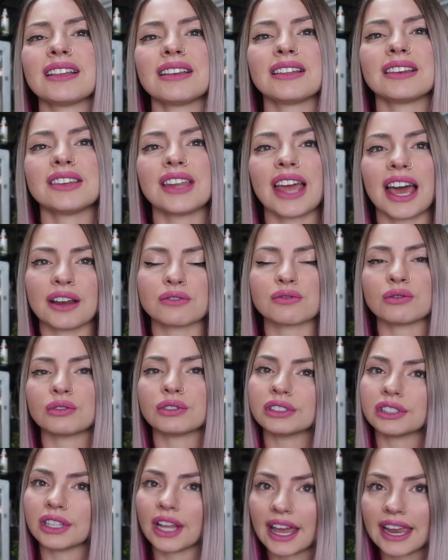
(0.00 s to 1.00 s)
natural
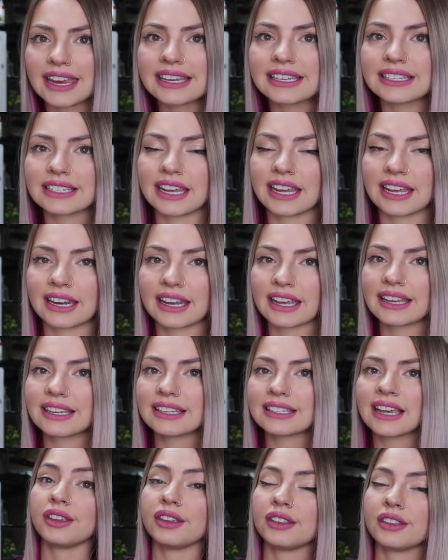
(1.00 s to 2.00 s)
light in
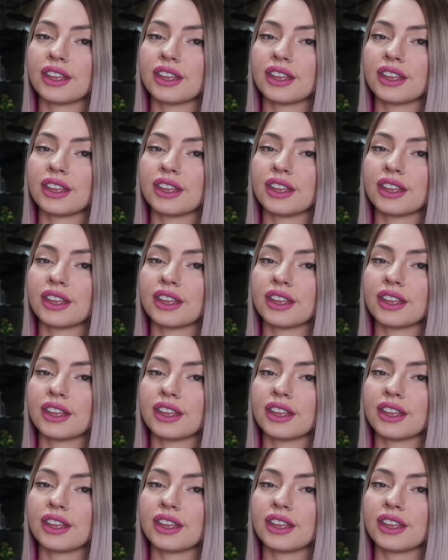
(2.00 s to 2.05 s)
it,